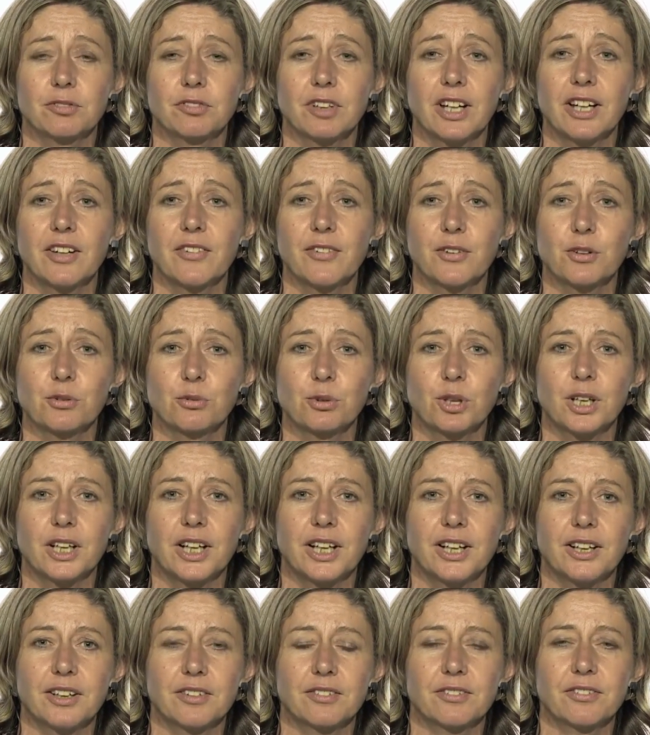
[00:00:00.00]
razor
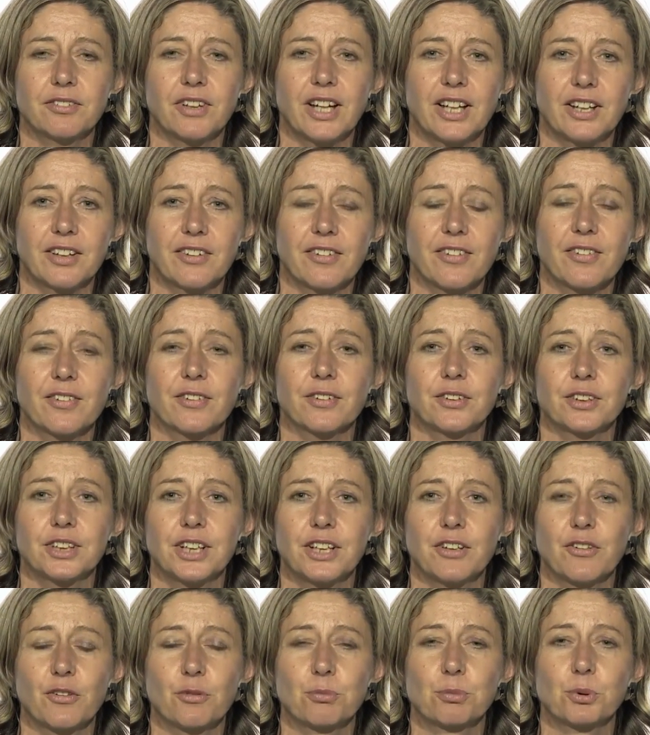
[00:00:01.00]
wire fence on
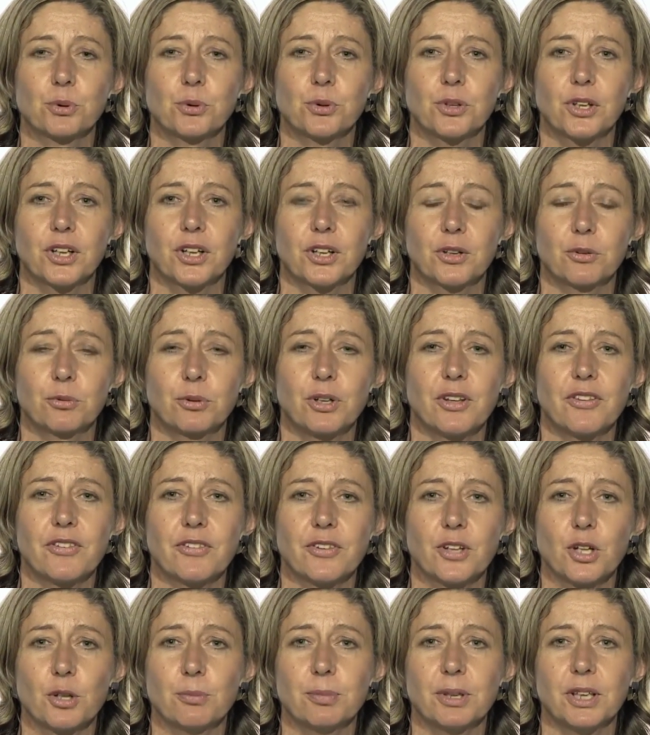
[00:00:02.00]
its border with
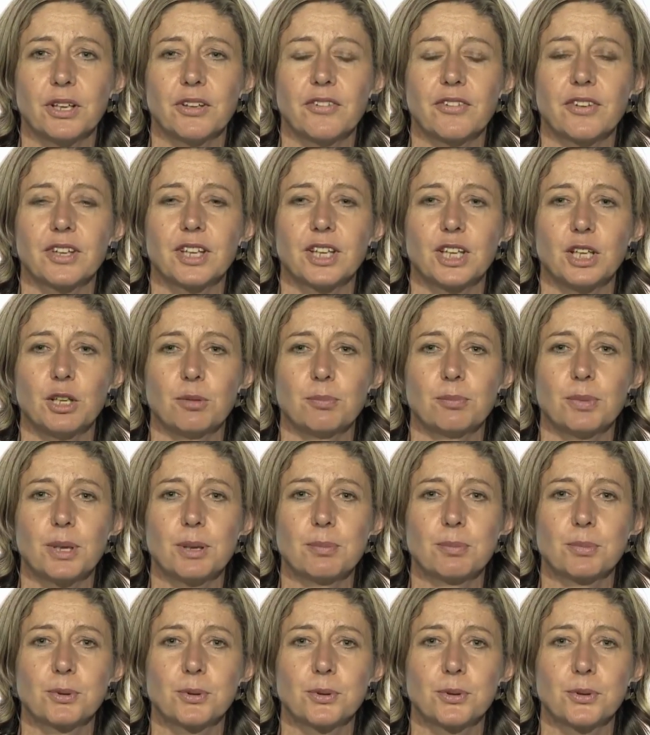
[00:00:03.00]
Serbia to keep
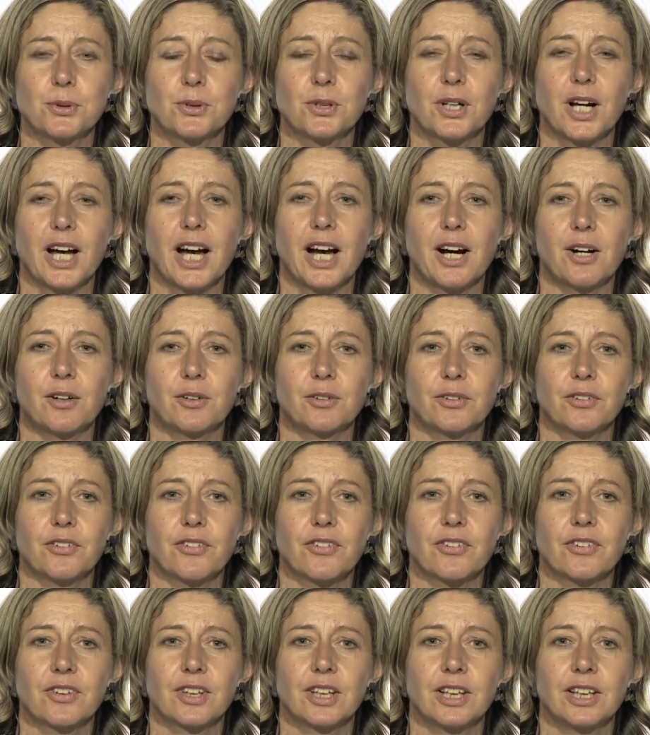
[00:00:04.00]
people out.